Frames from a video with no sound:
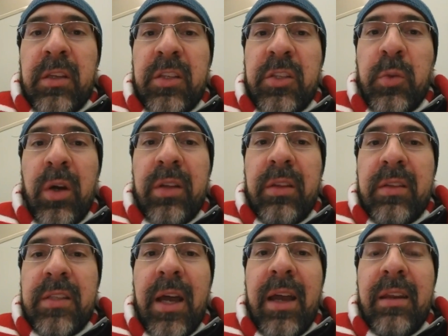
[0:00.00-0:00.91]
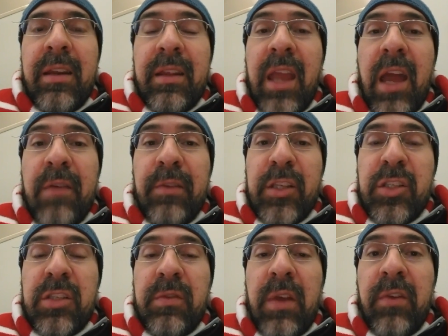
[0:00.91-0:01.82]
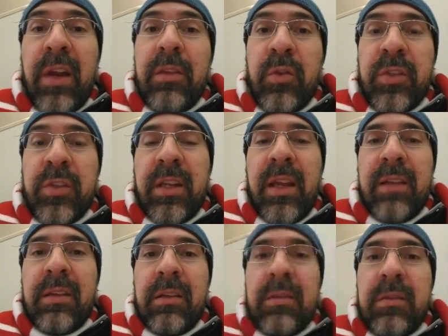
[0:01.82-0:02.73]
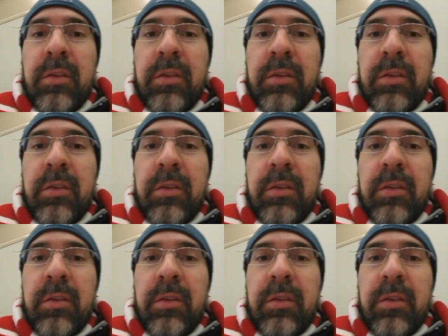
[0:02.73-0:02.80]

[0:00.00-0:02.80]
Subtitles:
swung the tide in the Avalanche's favor had those connected,